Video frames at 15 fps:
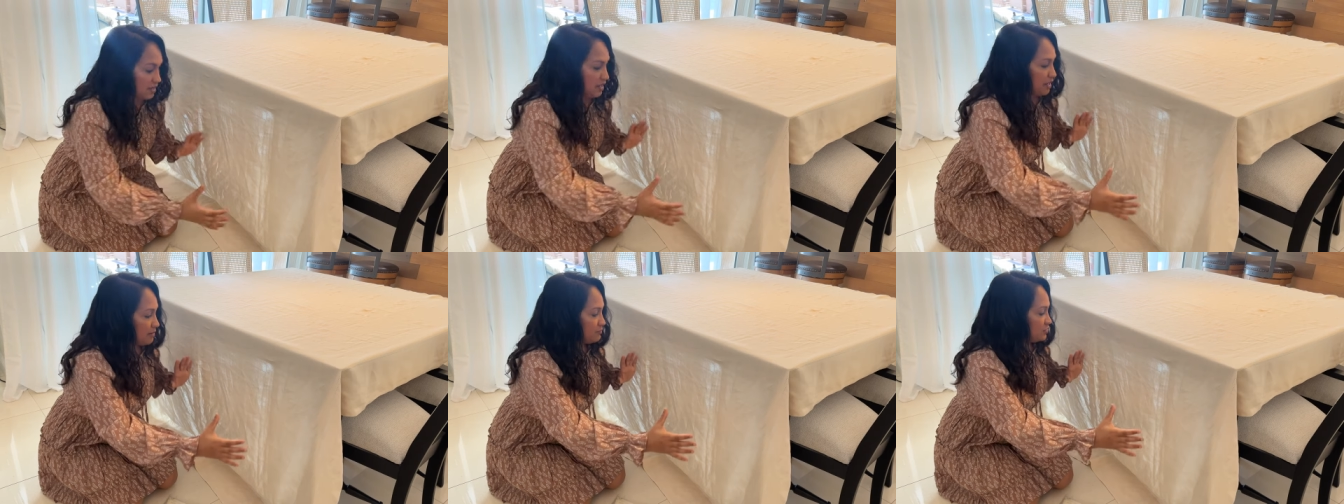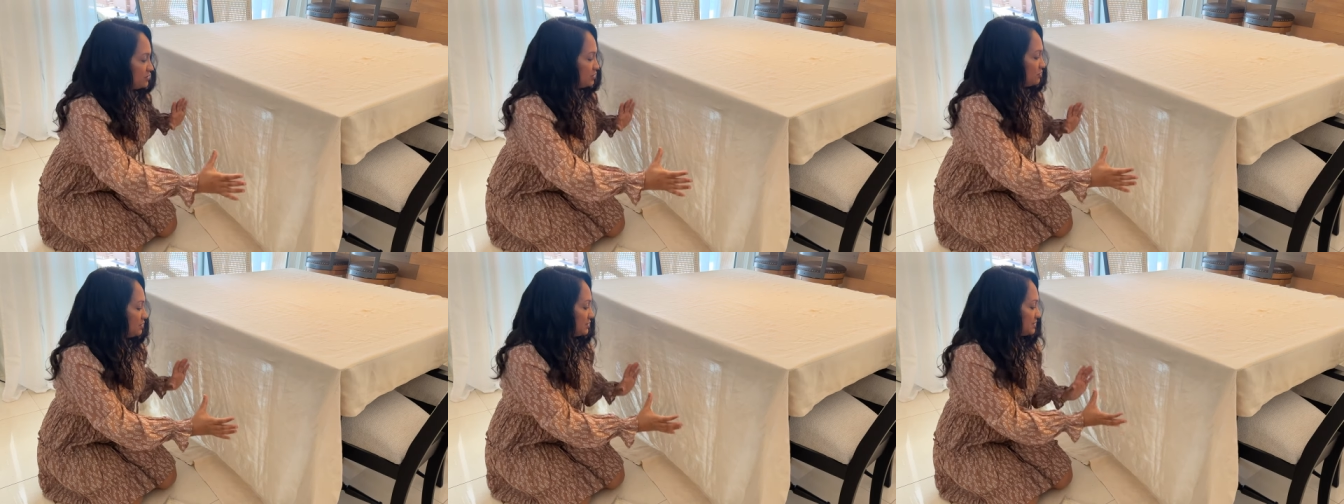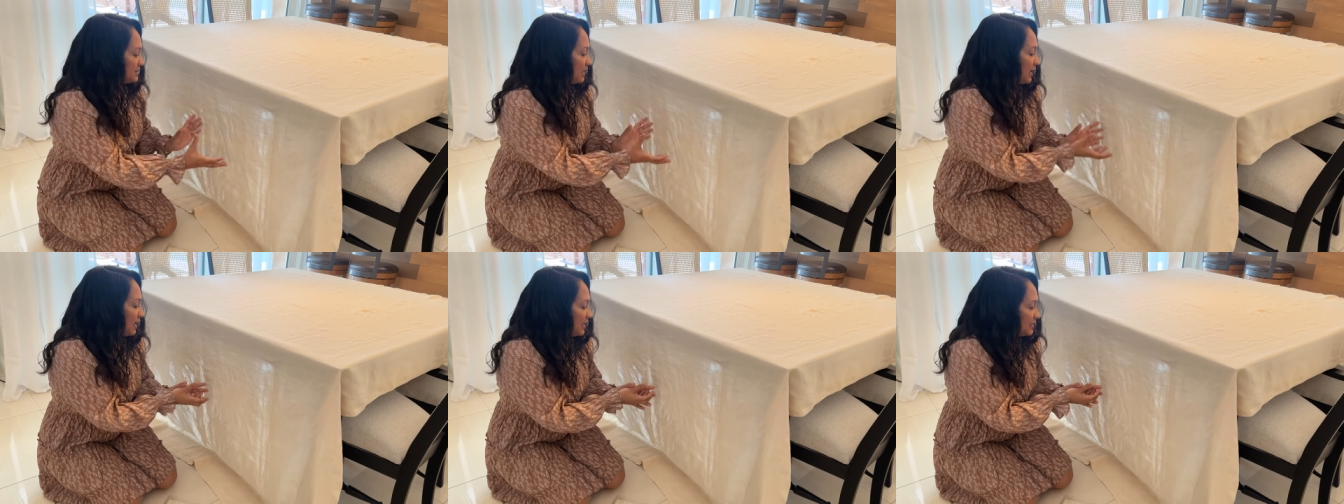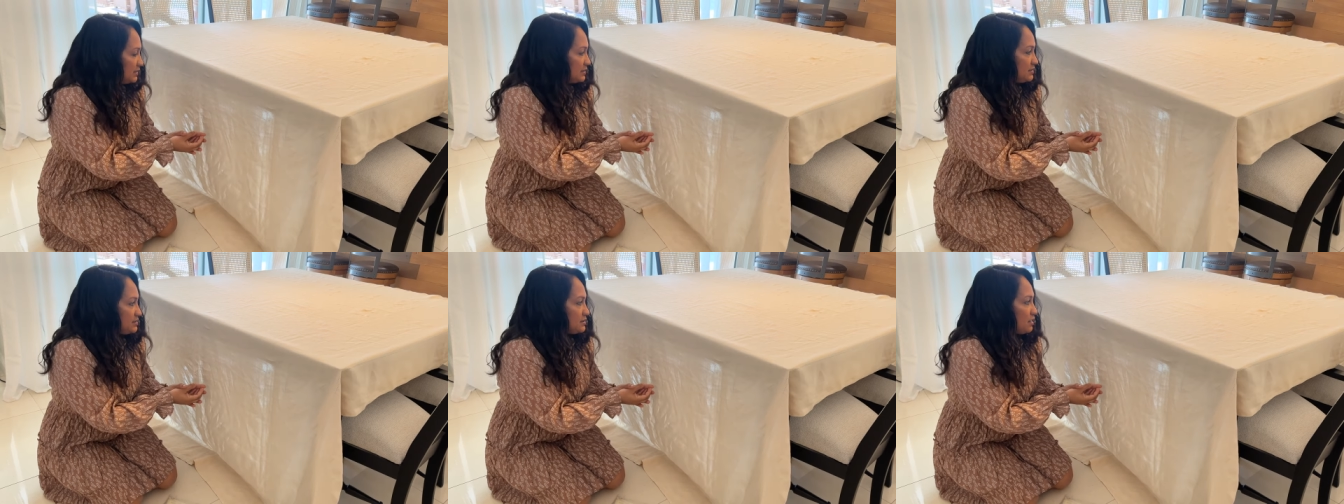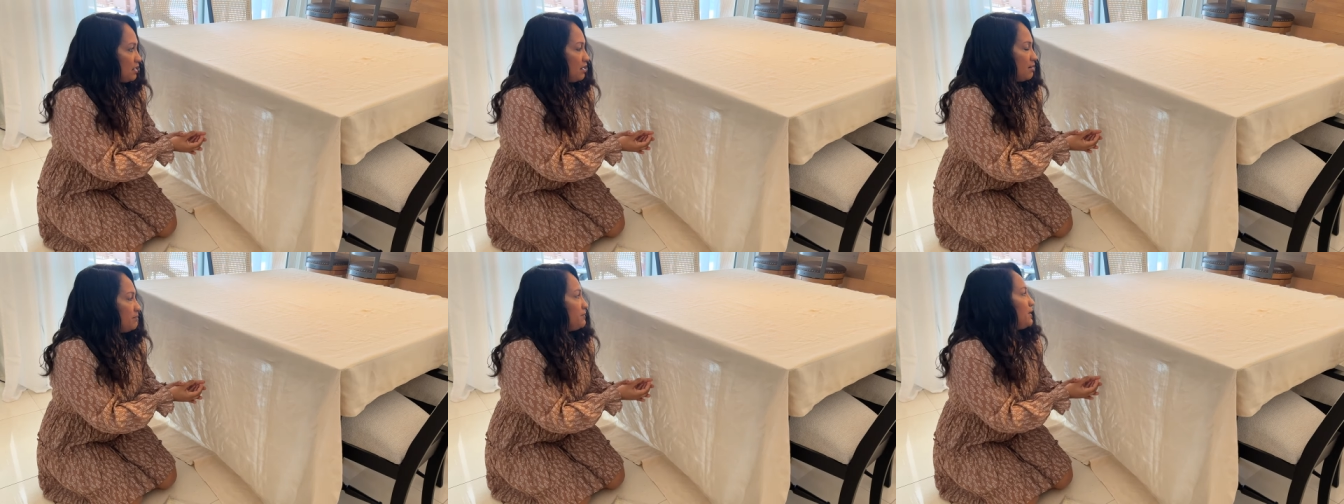I'm just going to tie these
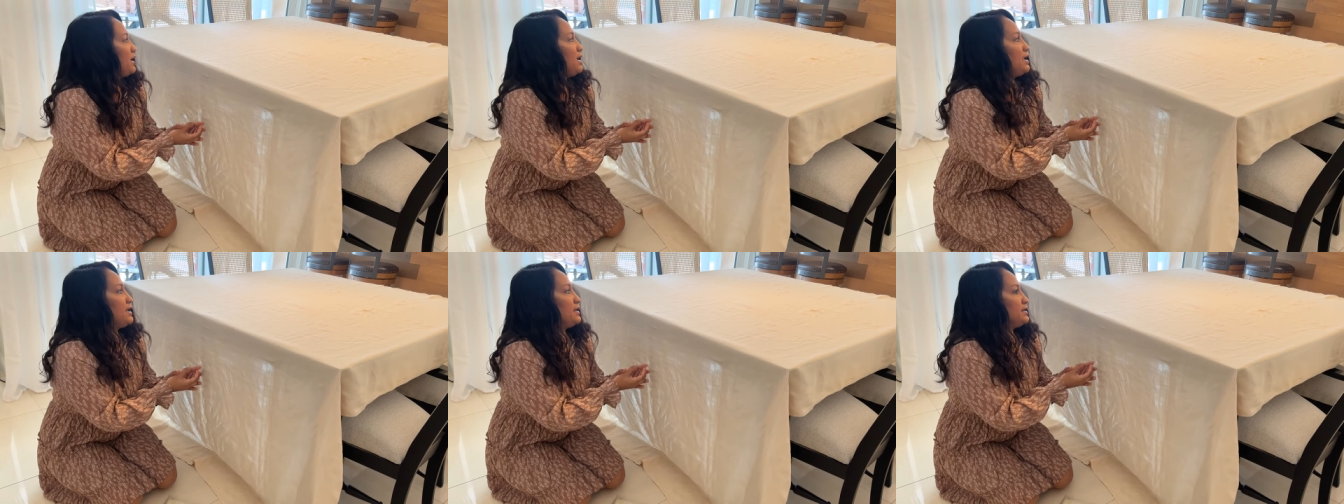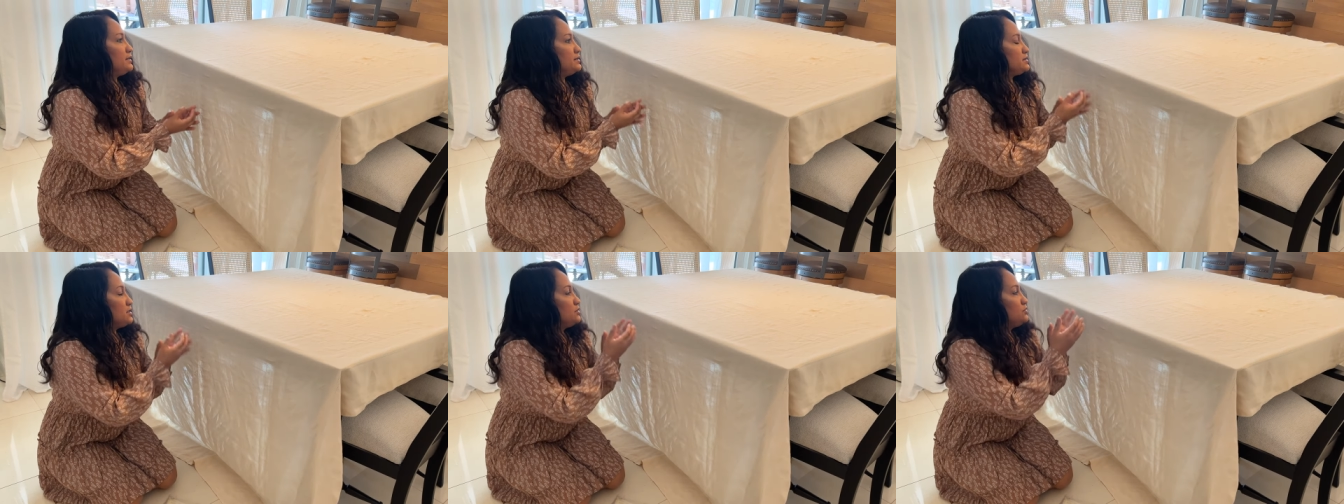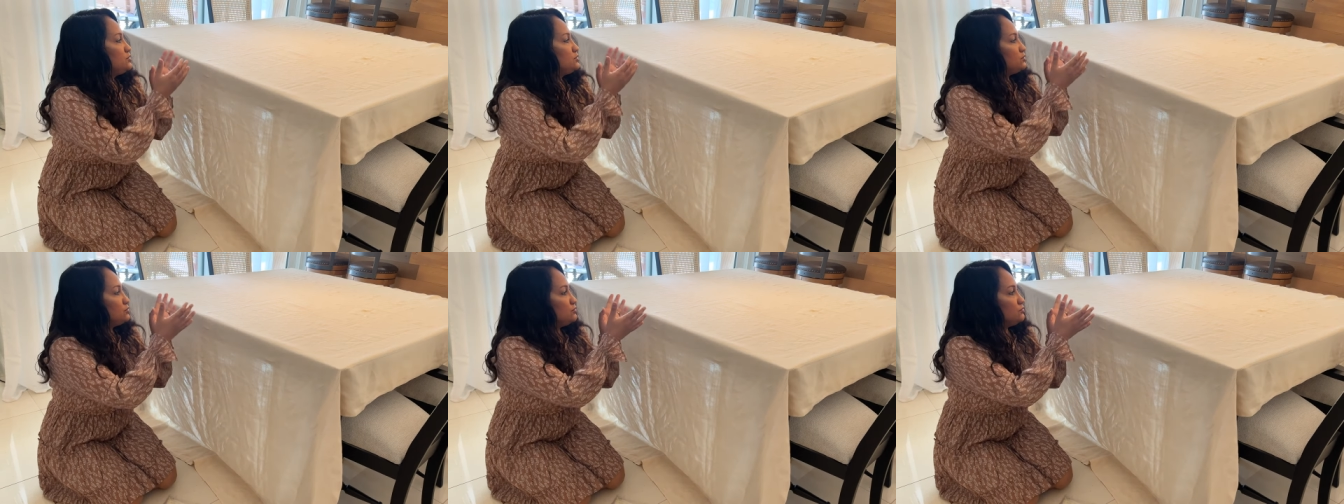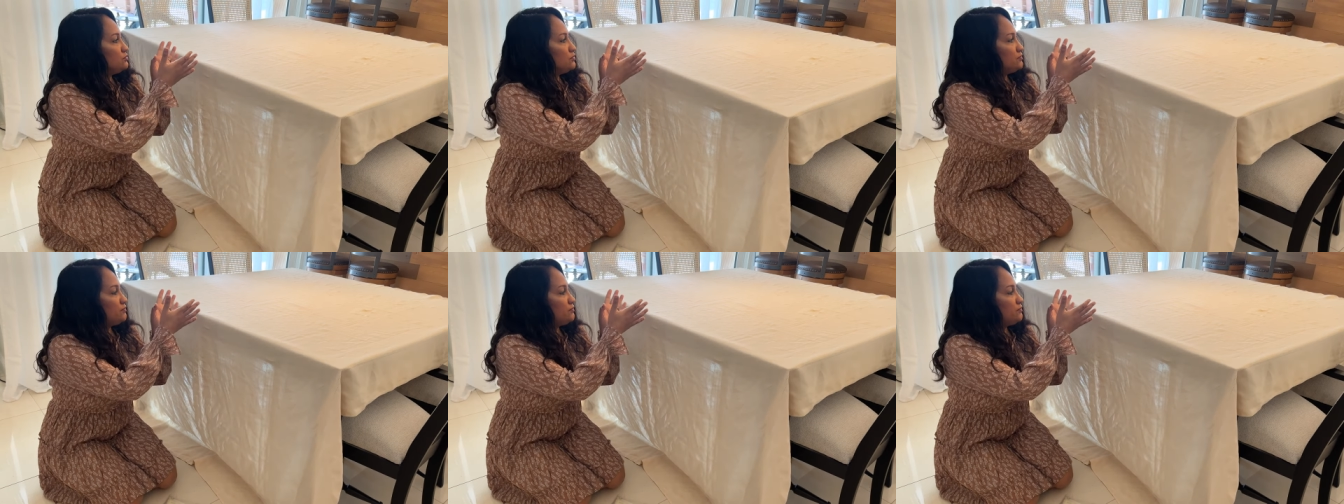up and do